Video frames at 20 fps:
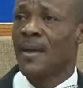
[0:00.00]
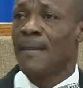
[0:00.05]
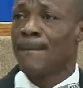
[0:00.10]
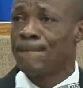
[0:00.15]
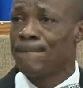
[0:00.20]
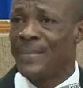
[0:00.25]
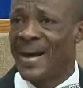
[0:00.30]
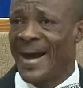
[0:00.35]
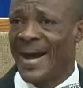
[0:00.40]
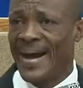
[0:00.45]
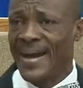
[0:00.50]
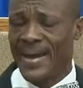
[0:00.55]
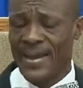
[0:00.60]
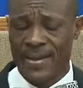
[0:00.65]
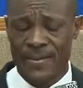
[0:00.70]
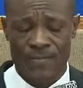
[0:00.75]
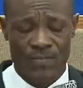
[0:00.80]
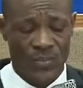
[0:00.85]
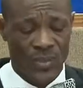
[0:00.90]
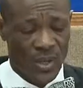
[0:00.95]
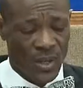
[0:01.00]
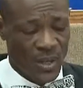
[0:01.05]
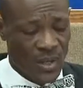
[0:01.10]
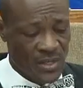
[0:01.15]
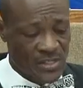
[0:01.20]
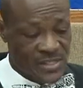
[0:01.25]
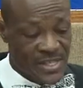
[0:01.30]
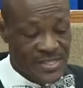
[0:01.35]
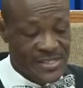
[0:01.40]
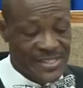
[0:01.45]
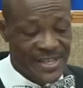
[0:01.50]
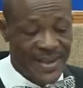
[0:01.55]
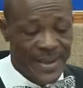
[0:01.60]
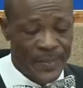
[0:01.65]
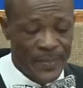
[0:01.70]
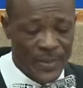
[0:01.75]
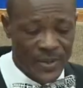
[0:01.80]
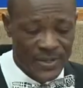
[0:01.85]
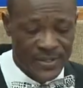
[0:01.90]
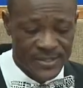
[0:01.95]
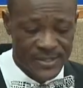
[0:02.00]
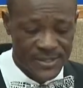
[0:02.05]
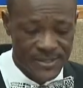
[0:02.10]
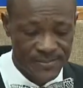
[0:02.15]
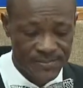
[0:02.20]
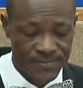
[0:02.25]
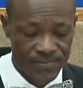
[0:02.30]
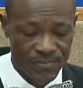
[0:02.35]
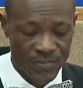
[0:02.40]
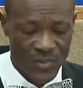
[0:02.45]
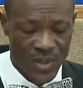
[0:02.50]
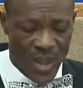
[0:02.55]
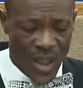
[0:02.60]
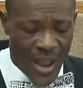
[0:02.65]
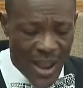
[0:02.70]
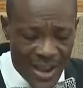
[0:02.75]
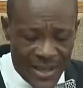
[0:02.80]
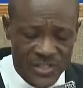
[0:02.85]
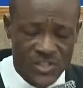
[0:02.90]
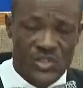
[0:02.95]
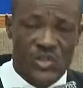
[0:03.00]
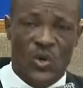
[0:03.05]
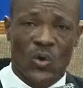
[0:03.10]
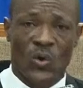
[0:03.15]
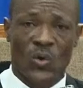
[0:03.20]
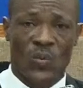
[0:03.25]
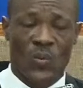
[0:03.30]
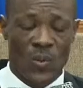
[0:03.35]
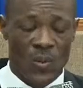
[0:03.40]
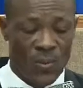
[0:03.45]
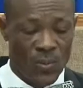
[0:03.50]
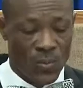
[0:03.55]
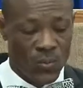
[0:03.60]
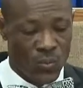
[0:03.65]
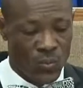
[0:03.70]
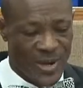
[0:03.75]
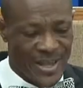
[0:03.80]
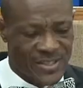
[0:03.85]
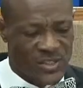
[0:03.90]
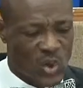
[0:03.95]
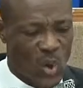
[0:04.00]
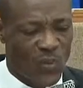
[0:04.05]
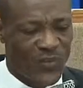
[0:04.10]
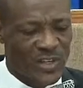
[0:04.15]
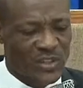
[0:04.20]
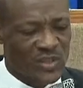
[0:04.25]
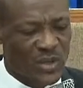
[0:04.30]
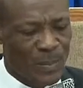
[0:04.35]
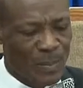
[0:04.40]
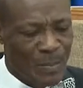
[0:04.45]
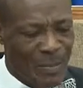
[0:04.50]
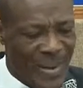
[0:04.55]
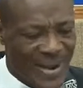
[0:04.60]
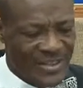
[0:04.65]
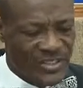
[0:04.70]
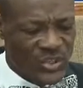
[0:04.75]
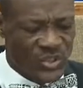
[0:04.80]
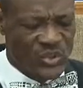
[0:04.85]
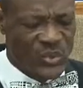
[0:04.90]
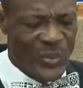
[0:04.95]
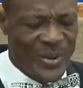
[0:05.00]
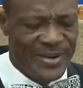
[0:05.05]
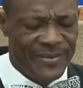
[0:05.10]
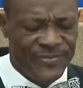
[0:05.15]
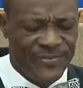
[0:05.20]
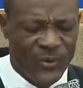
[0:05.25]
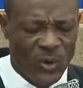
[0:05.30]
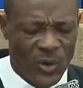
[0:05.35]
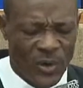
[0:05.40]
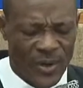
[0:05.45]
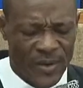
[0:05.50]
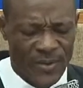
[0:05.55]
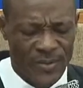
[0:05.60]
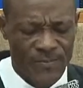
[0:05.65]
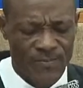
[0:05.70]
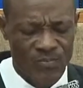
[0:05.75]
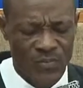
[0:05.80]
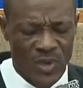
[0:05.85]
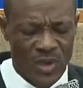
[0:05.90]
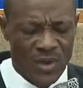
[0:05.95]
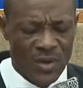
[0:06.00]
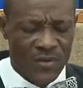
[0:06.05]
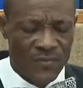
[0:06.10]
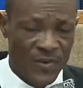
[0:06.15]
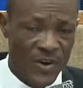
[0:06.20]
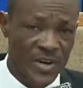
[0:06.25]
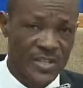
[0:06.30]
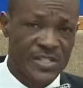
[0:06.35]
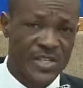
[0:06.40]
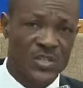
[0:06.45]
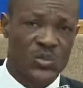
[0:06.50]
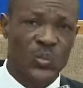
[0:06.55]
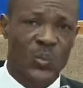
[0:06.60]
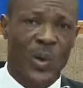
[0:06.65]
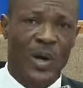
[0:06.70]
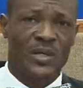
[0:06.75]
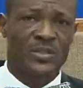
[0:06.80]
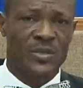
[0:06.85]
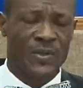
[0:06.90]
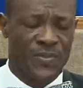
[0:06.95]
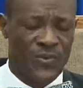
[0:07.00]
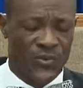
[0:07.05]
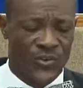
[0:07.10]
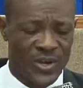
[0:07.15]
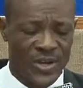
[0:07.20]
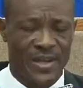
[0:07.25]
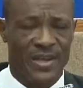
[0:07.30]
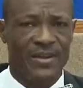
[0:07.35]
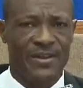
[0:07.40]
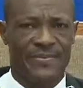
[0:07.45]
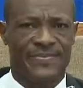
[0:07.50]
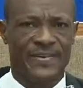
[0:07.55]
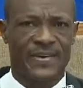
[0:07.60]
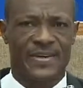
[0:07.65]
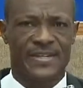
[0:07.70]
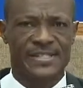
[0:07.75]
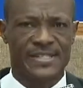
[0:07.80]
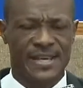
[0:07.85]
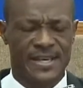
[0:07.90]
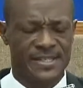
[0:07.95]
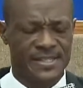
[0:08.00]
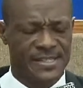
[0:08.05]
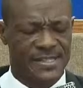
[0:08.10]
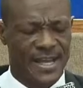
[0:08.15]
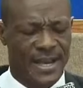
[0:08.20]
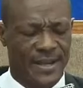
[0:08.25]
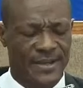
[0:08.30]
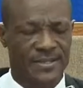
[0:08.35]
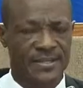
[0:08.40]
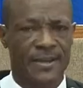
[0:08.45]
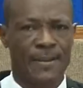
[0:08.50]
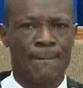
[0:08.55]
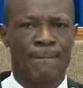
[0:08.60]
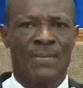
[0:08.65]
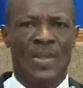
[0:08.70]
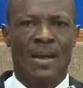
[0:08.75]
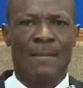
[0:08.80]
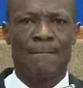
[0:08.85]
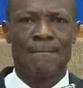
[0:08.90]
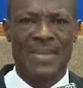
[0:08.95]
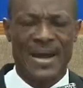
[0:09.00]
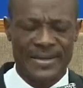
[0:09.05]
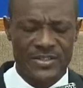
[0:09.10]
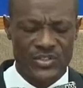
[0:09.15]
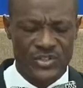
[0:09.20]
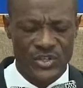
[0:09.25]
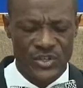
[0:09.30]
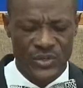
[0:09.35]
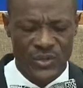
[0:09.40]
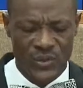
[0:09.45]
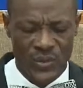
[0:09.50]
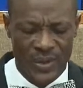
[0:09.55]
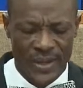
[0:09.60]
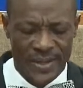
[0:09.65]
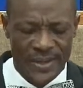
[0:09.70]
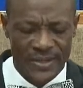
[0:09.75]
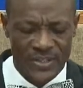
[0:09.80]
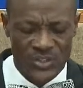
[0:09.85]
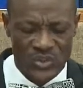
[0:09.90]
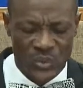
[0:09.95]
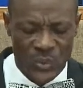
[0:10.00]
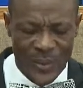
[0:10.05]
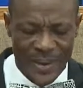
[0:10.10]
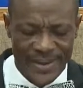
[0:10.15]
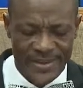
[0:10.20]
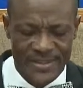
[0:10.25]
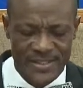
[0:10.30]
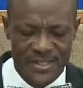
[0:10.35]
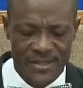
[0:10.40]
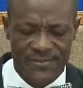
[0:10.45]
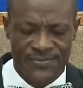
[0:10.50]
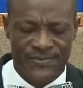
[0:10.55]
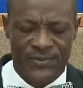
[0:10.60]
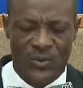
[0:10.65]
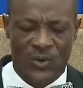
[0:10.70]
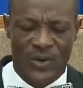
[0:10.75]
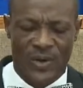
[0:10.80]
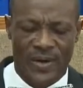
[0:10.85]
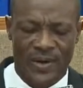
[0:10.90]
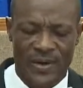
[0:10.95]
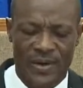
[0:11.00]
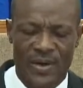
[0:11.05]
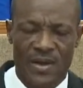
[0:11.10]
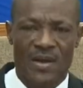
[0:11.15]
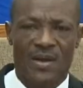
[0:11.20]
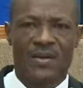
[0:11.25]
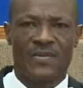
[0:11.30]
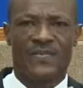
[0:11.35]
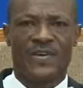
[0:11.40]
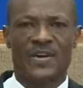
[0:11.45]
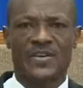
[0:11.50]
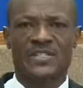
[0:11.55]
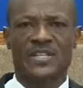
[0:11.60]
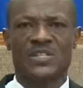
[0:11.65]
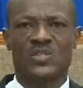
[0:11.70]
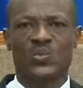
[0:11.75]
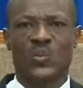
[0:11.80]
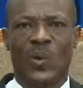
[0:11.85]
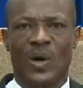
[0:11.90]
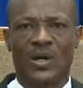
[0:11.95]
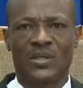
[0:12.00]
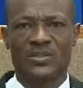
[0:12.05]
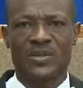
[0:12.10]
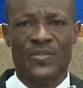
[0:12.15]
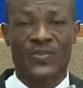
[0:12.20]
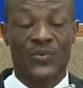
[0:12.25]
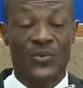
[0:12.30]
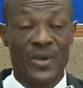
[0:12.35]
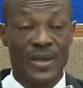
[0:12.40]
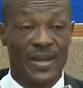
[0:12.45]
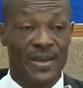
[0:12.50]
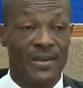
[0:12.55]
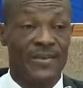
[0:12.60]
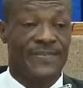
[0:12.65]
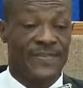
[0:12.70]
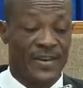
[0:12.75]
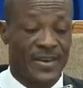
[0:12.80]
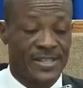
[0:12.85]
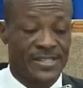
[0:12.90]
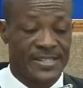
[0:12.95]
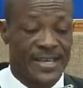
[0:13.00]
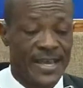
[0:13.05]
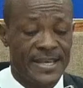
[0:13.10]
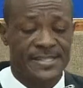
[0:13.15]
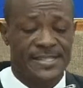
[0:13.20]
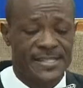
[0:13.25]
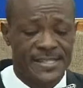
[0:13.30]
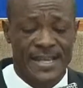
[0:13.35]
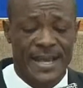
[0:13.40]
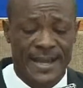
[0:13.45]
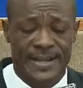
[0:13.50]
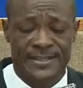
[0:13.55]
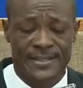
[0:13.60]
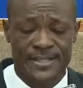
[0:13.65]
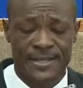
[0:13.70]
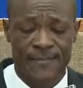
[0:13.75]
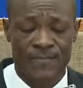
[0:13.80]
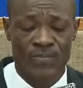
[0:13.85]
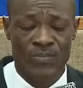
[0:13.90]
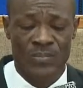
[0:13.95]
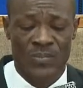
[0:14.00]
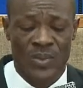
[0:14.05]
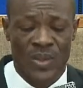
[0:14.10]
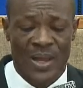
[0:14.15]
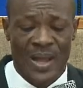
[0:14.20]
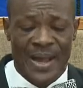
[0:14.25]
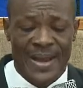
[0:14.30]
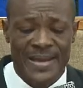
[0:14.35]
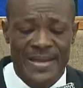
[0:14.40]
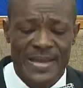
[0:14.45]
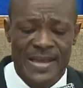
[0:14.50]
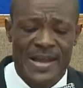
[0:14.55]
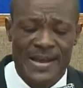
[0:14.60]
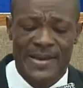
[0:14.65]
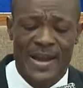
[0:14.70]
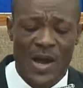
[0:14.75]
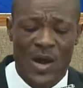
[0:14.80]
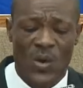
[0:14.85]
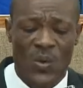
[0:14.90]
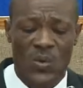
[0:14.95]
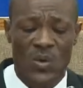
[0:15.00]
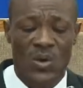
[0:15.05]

by his disciples. And so, let's go over to Matthew 24, verses 1 to 3 in the first instant. Matthew 24, verses 1 to 3 in the first instant. And here now,